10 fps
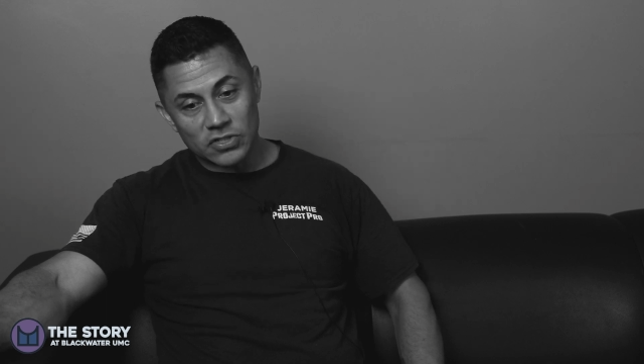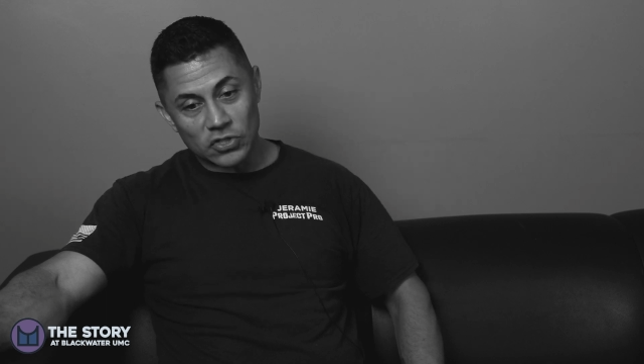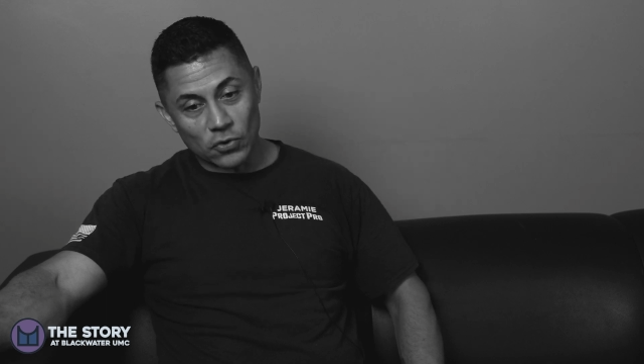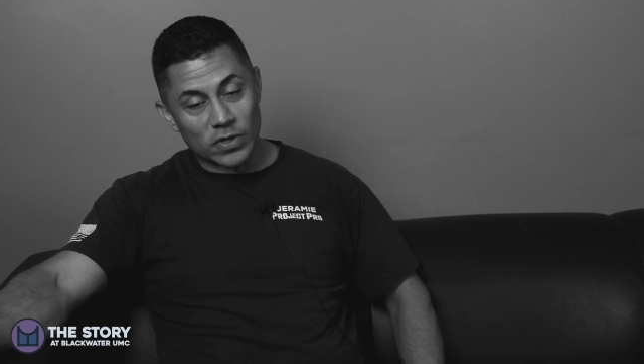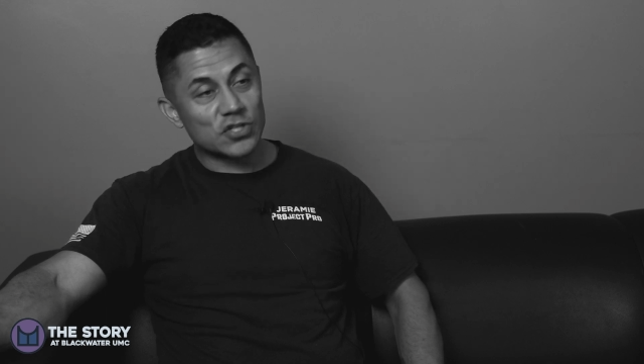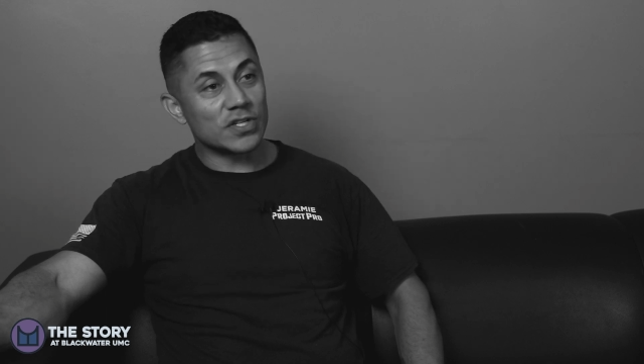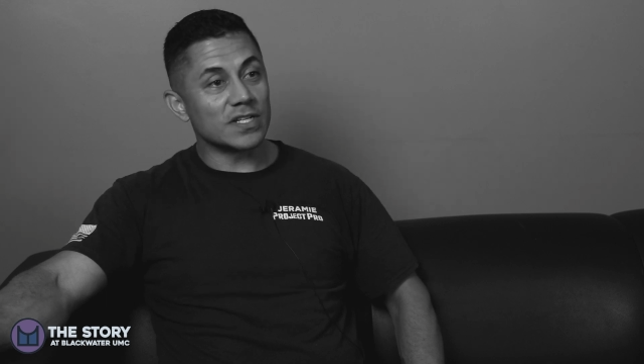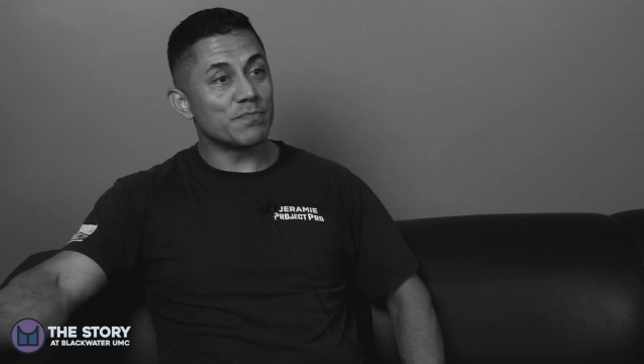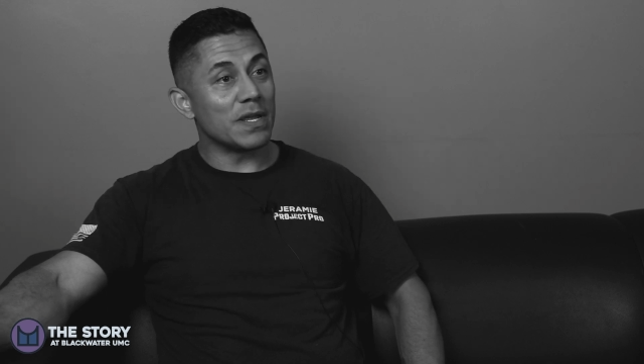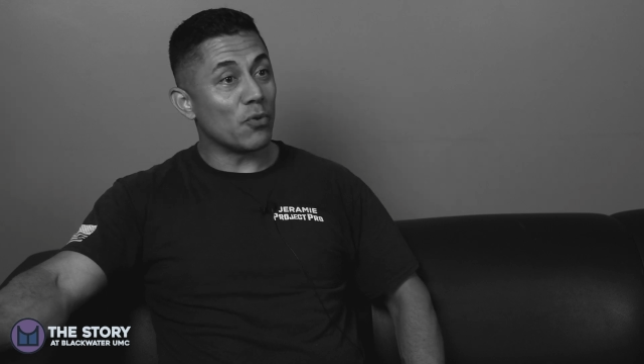to
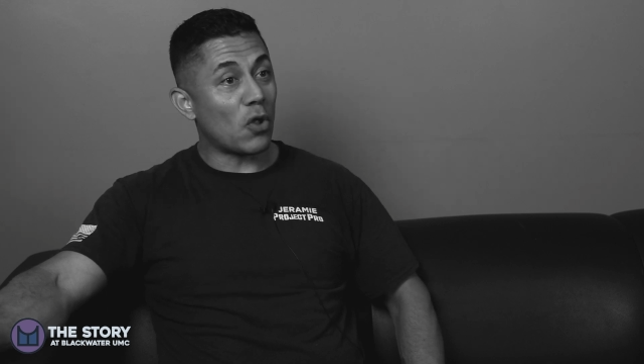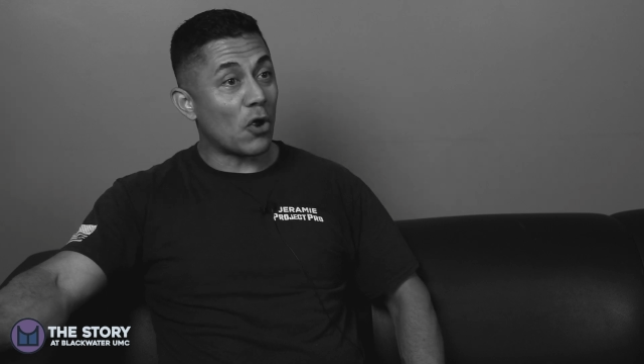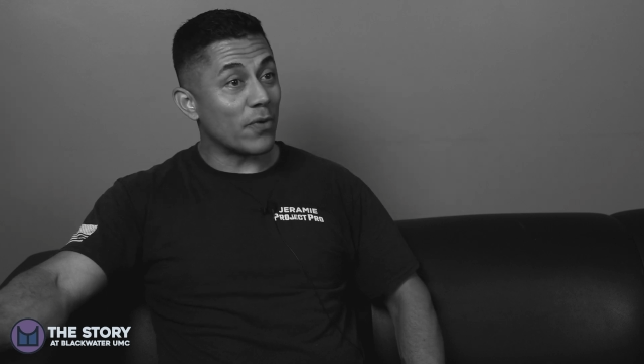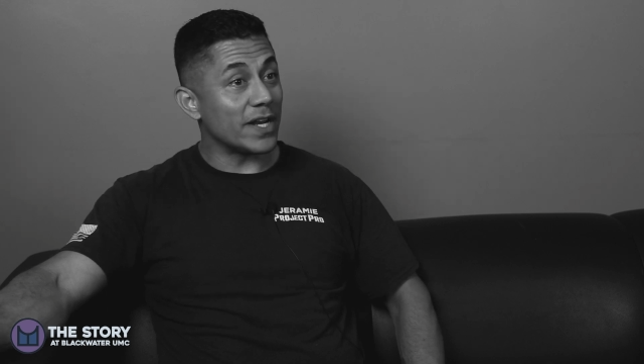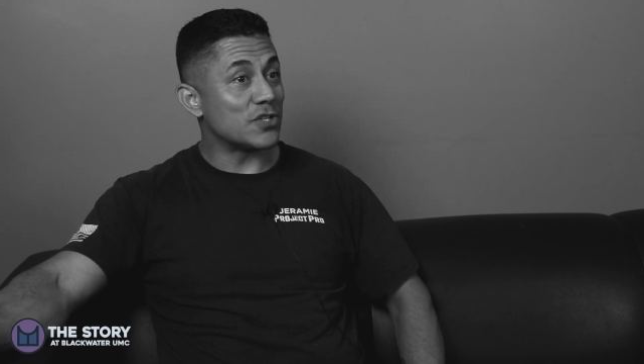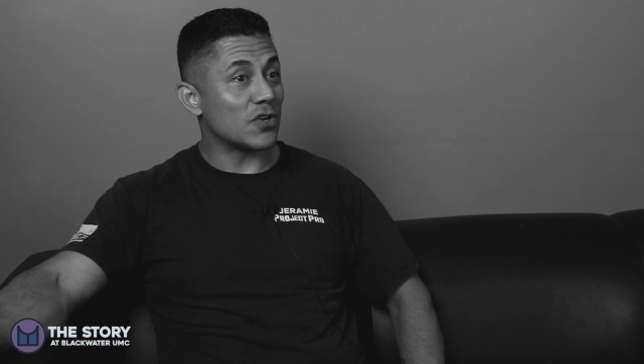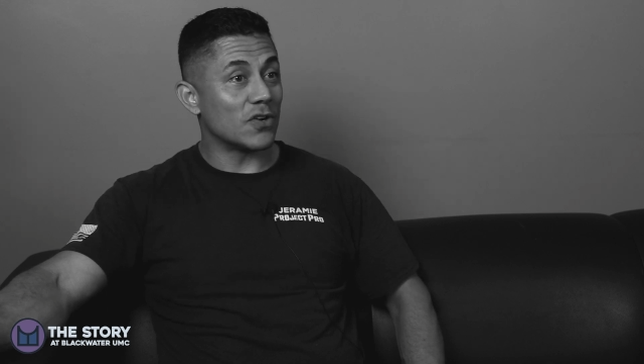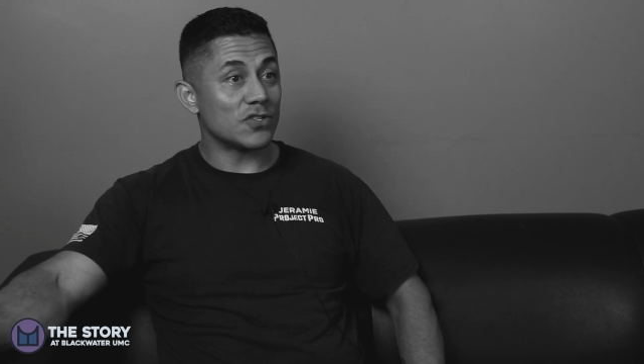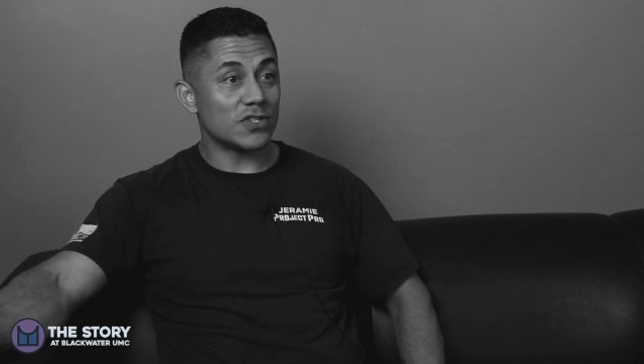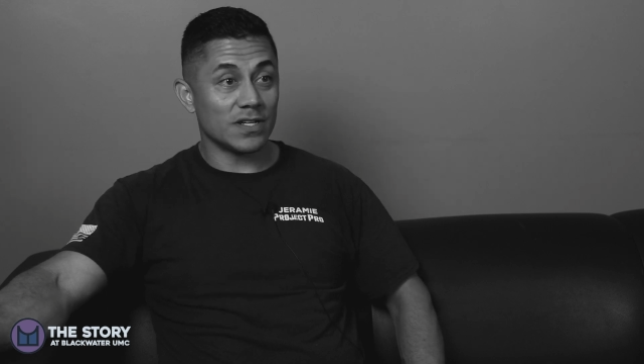Christians, people already
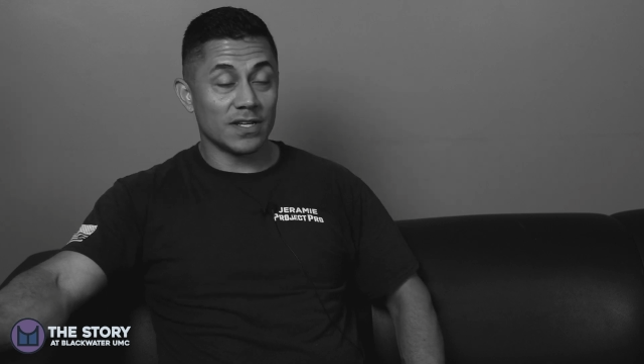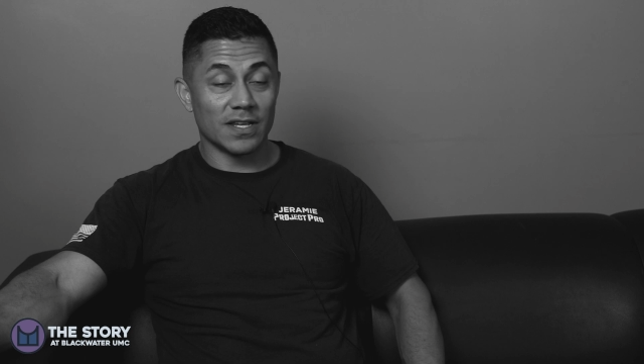churched,